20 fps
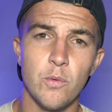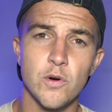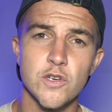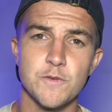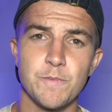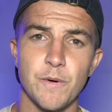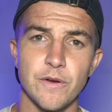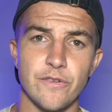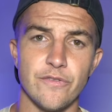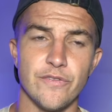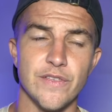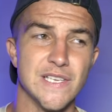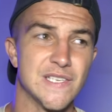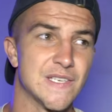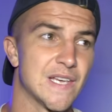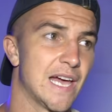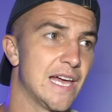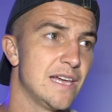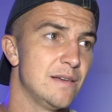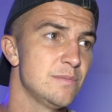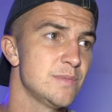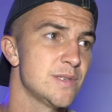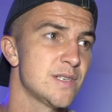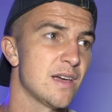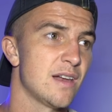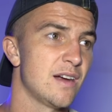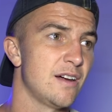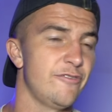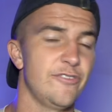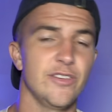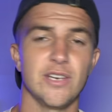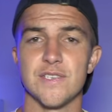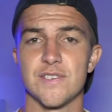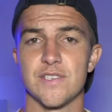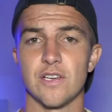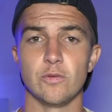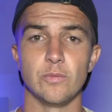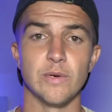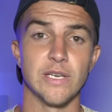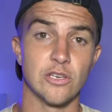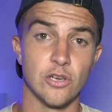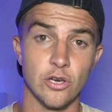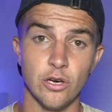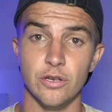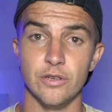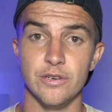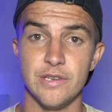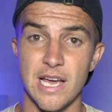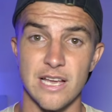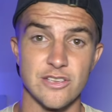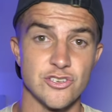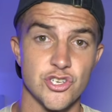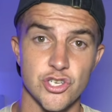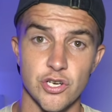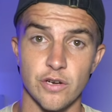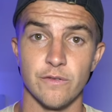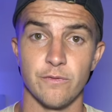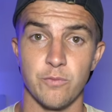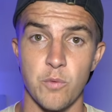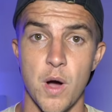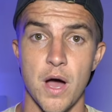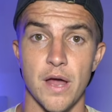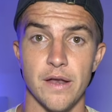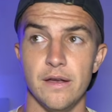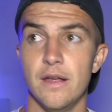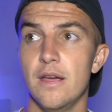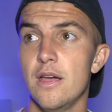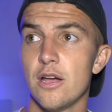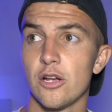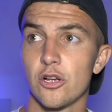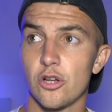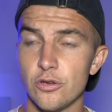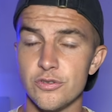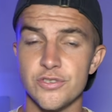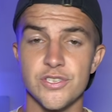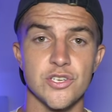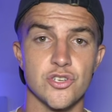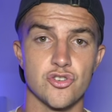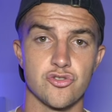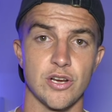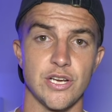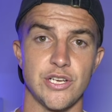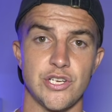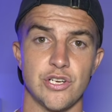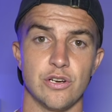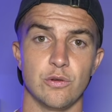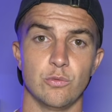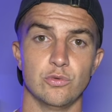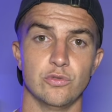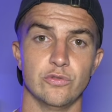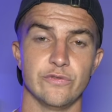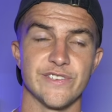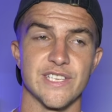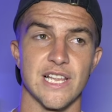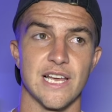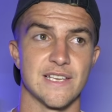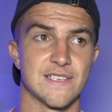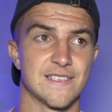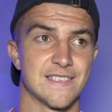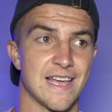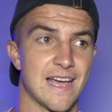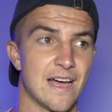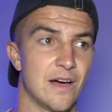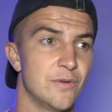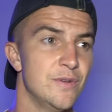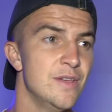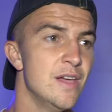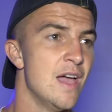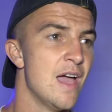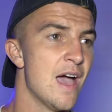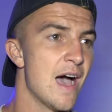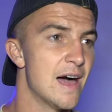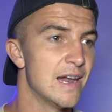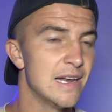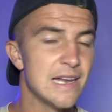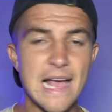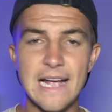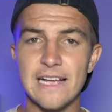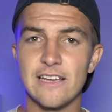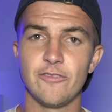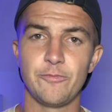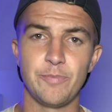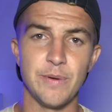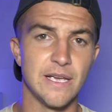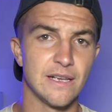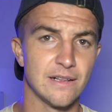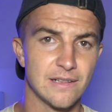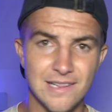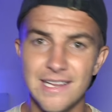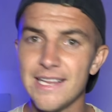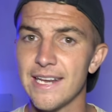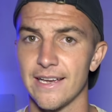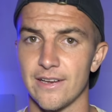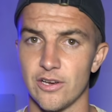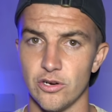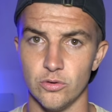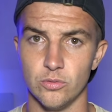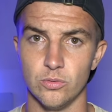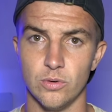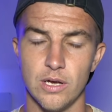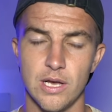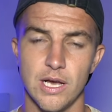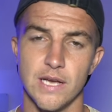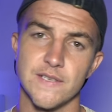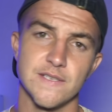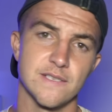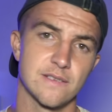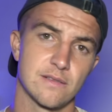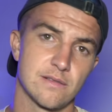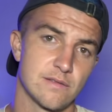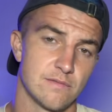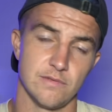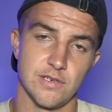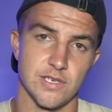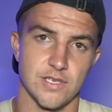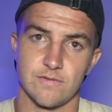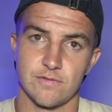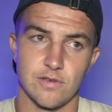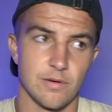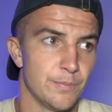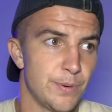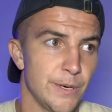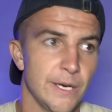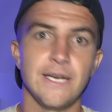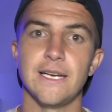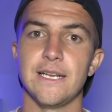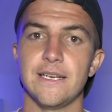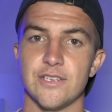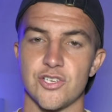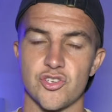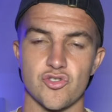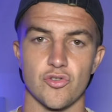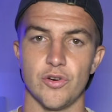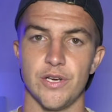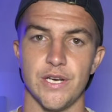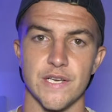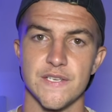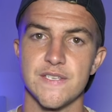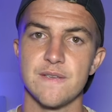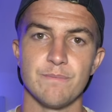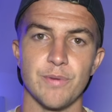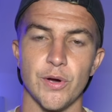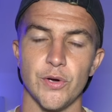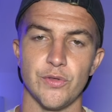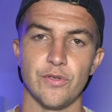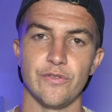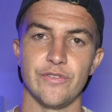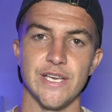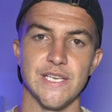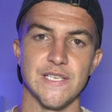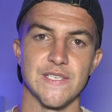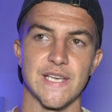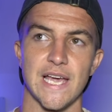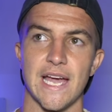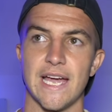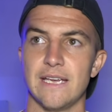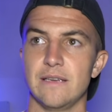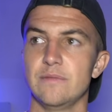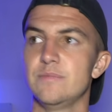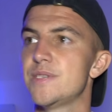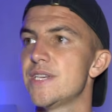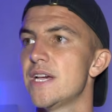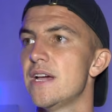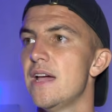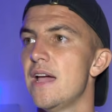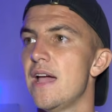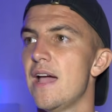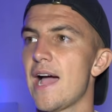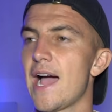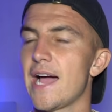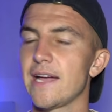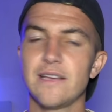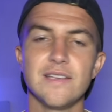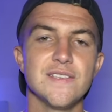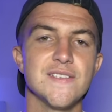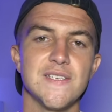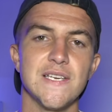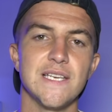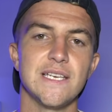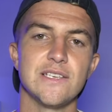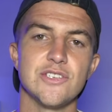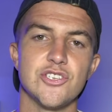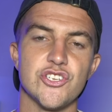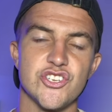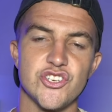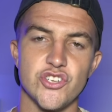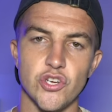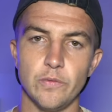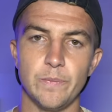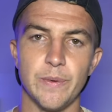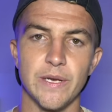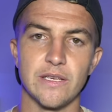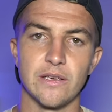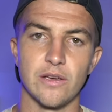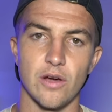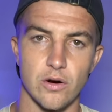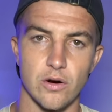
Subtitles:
I watched both of these games, and I feel as though we could and should have won. Concentration at Wolves let us down. A lack of being clinical has just completely destroyed us in both of these games, and conceding stupid